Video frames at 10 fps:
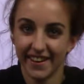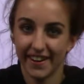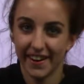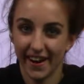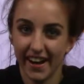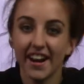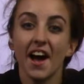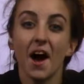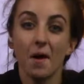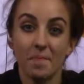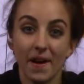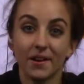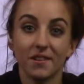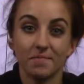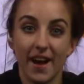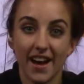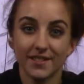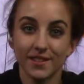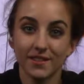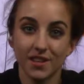All right, a panel of
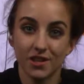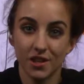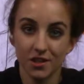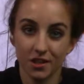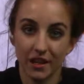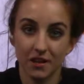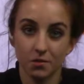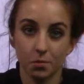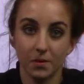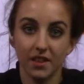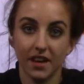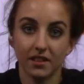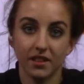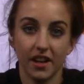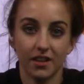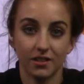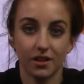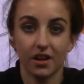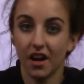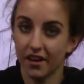pastors and church leaders will be there to answer
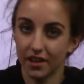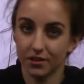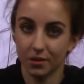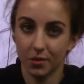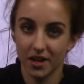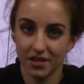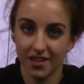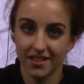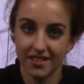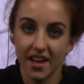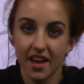your unanswered questions.